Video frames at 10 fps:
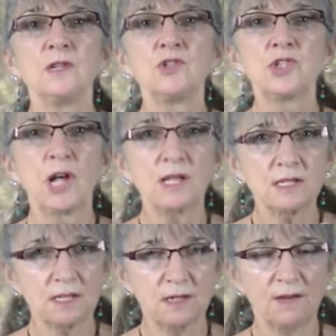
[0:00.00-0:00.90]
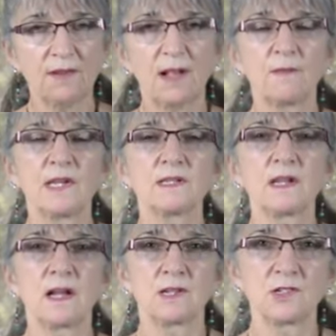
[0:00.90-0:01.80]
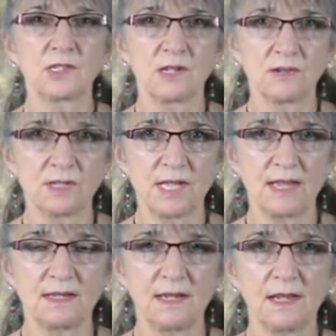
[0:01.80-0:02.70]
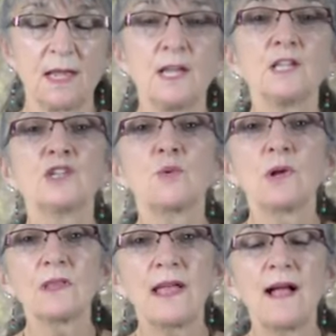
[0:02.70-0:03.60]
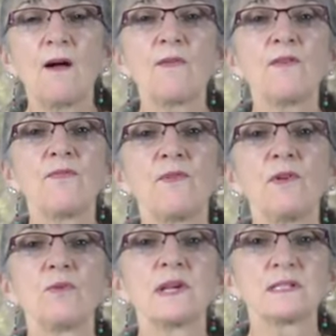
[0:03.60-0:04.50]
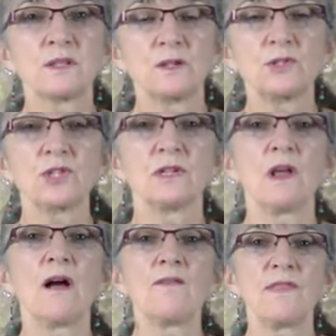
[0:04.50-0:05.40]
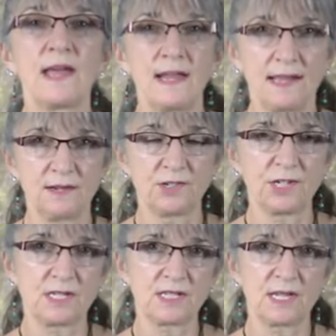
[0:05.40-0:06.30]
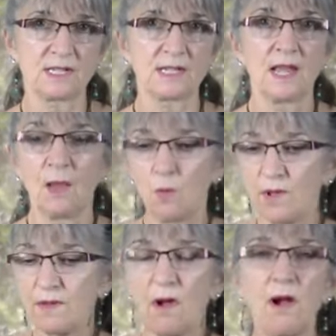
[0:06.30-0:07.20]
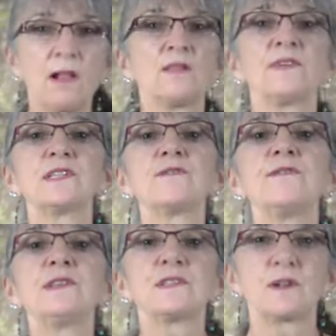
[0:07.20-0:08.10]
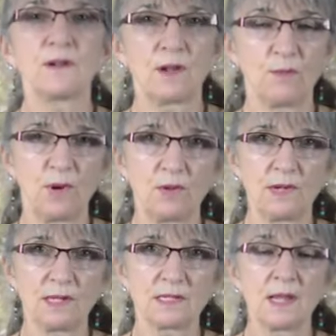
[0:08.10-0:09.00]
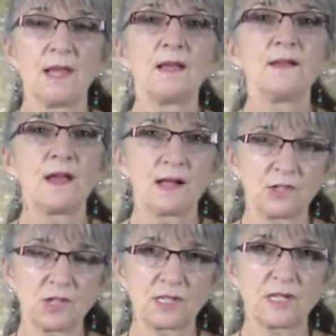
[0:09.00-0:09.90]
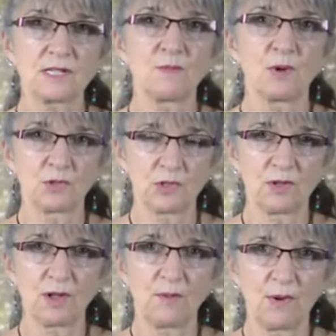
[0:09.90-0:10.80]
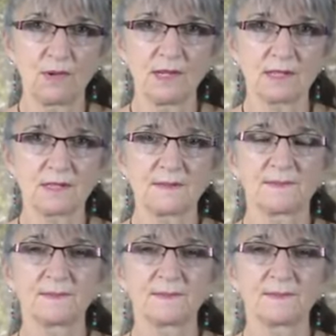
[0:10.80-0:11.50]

just enough coming to conscious understanding to allow the full resolution of that energy cyst with all of its physical components, not just its emotional components.